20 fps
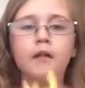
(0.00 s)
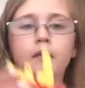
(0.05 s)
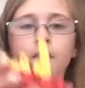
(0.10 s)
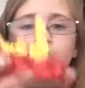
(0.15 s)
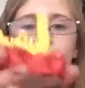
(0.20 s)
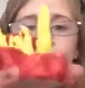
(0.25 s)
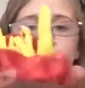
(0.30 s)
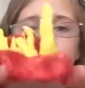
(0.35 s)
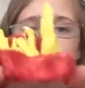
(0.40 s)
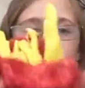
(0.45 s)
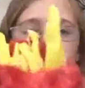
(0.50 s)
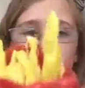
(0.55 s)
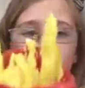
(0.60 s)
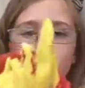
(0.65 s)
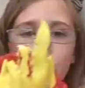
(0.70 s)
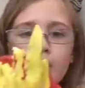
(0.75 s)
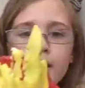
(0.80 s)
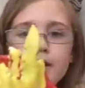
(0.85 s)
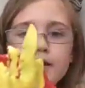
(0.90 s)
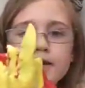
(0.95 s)
For my french
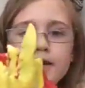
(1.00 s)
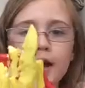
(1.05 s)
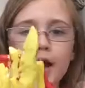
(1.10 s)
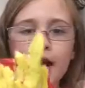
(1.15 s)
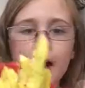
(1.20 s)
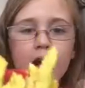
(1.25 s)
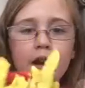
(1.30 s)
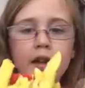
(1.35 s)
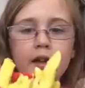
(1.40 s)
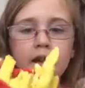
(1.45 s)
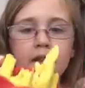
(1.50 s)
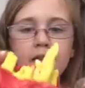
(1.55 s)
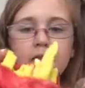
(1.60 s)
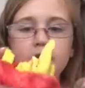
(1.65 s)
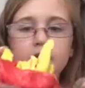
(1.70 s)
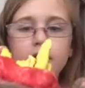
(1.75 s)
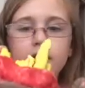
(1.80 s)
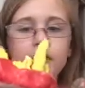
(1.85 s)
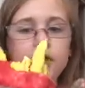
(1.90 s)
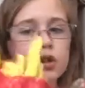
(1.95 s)
fries, I
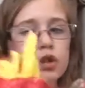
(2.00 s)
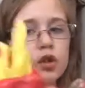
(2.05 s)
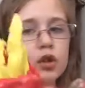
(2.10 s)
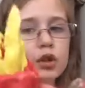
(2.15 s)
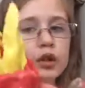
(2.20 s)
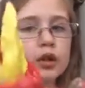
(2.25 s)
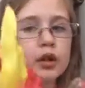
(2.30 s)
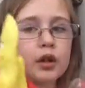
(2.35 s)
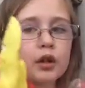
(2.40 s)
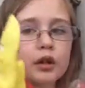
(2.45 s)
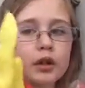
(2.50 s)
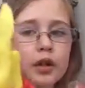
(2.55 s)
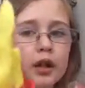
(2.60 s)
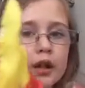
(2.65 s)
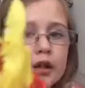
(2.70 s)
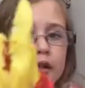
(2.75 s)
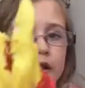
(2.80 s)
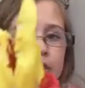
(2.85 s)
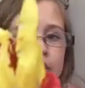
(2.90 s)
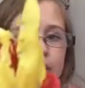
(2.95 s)
individually
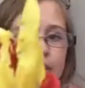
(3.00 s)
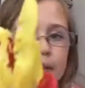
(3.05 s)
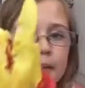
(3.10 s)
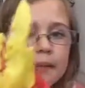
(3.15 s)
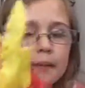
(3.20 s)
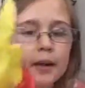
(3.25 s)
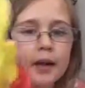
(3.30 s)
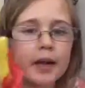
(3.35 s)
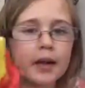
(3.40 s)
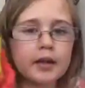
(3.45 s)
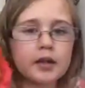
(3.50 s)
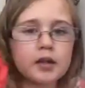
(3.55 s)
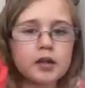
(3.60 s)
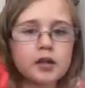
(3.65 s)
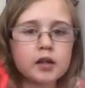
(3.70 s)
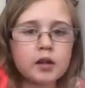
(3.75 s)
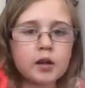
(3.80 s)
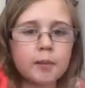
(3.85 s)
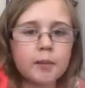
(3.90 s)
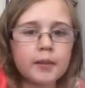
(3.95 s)
created them and
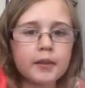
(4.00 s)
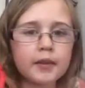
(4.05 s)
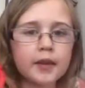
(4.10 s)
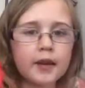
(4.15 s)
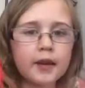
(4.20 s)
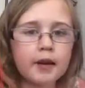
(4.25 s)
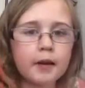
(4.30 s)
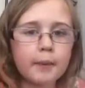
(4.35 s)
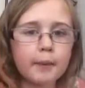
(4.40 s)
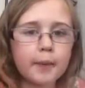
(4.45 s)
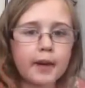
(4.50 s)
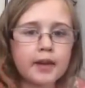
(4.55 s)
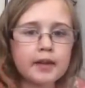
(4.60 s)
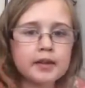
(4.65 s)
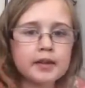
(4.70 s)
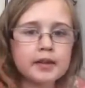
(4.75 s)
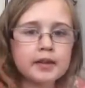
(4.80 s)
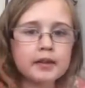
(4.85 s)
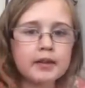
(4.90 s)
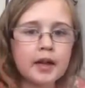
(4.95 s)
stuck them in there and
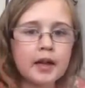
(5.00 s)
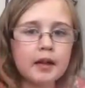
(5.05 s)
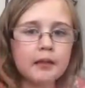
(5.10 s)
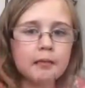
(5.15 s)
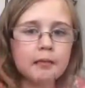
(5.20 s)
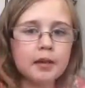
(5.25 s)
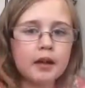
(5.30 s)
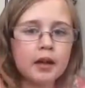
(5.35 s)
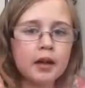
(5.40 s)
painted them,